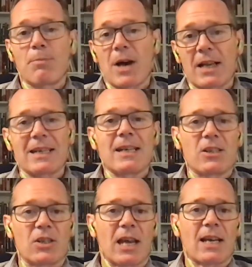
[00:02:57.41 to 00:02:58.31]
but in a
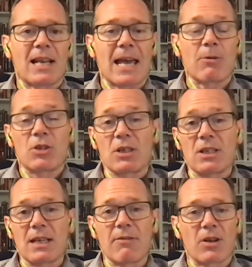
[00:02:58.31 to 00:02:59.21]
second language and
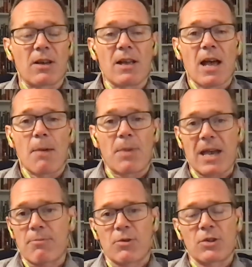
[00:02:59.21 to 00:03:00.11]
delivered a
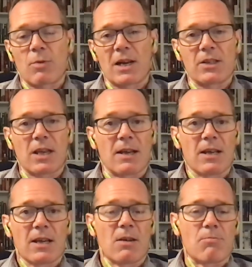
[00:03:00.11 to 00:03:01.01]
paper as well as a
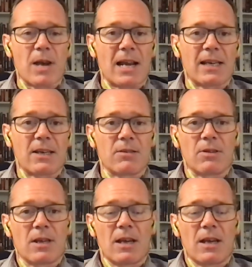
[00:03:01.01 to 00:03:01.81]
compelling